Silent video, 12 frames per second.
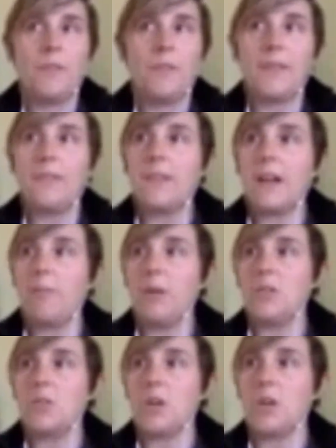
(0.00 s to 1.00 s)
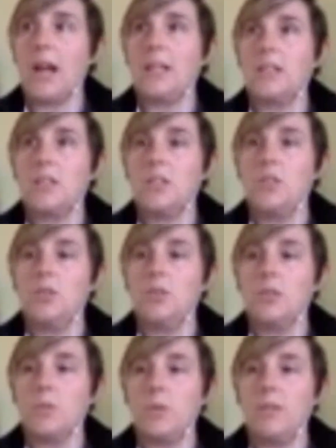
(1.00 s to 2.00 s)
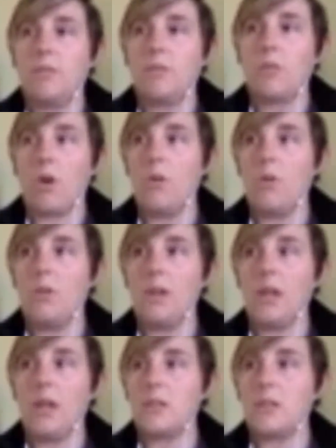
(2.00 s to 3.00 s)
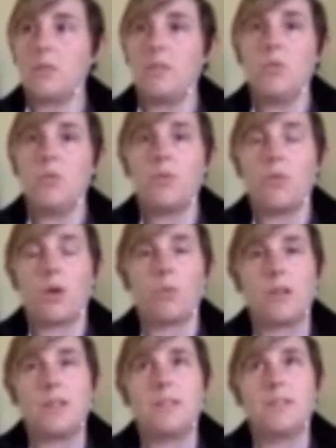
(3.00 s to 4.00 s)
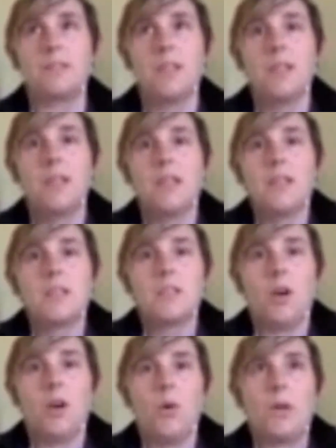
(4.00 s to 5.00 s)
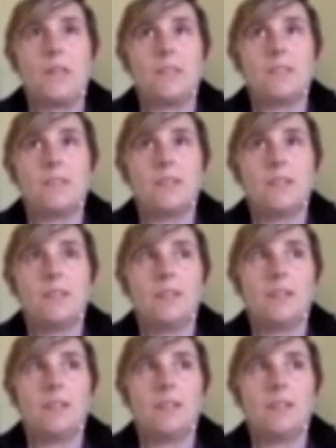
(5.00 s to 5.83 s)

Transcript: one thing that I've been trying to do as we've grown and as we've moved forward is to always